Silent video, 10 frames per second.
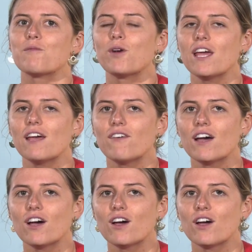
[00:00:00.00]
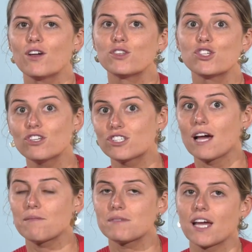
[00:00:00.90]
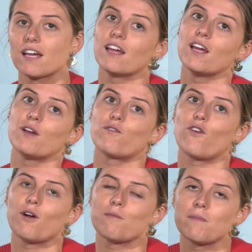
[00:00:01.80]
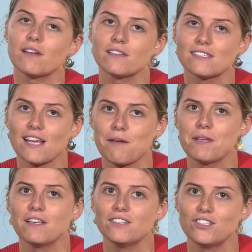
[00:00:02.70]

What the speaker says: we have a church update from Simon,